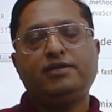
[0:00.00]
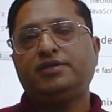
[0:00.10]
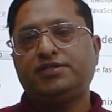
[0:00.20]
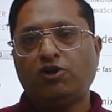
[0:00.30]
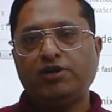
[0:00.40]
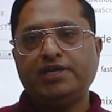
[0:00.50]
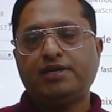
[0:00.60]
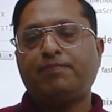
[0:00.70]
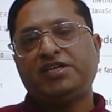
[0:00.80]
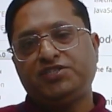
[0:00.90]
installing
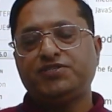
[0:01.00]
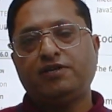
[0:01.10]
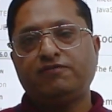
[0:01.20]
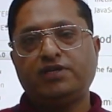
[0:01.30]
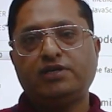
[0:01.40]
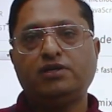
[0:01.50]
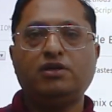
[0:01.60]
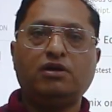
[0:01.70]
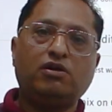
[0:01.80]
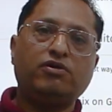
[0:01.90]
Apache
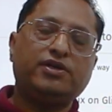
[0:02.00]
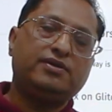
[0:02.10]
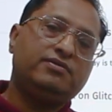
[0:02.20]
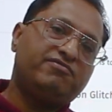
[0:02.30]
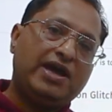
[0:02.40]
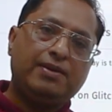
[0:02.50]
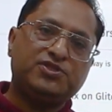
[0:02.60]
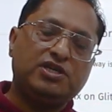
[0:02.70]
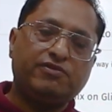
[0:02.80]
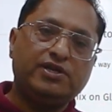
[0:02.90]
server or WAMP
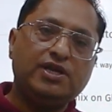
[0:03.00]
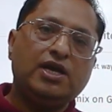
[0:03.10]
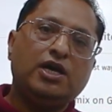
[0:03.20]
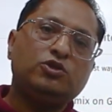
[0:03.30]
server.